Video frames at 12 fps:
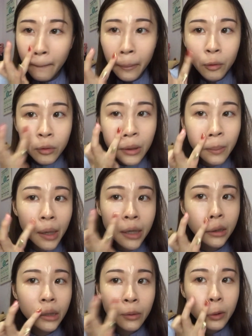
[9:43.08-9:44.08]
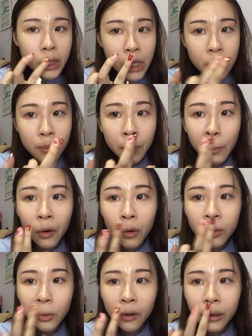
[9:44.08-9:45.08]
beauty blender which has
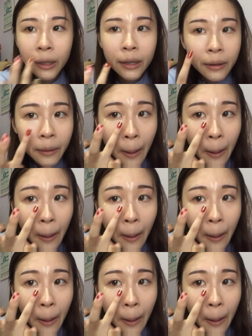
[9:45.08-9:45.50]
mold on it.